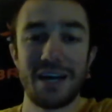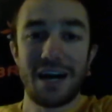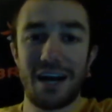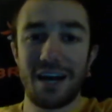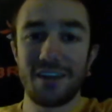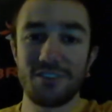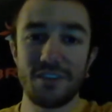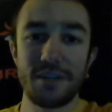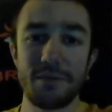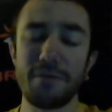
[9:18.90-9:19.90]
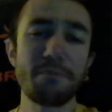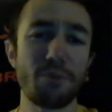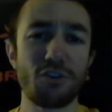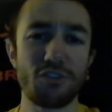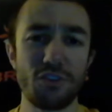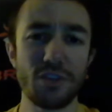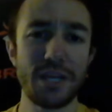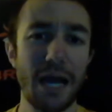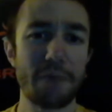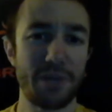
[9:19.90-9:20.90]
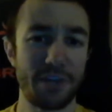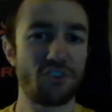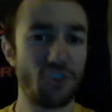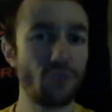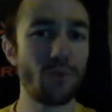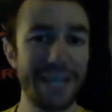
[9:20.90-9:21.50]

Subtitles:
Honestly, me personally, I picked 2